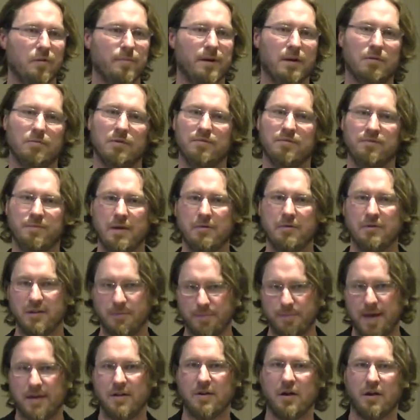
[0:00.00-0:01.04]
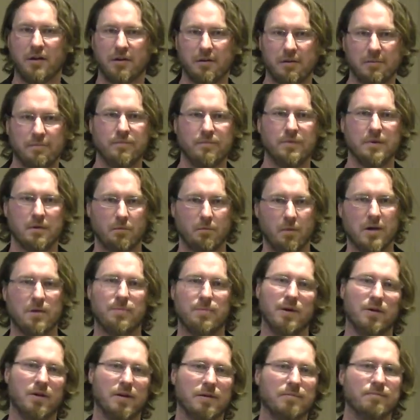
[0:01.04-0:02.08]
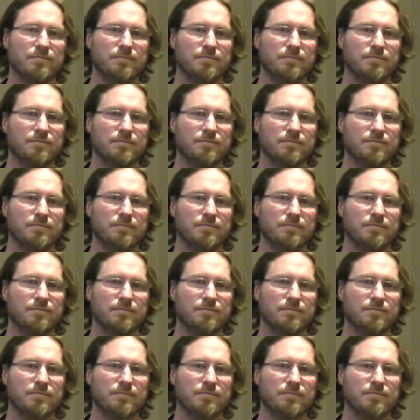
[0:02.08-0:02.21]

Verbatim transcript: But it would depend on what you're building.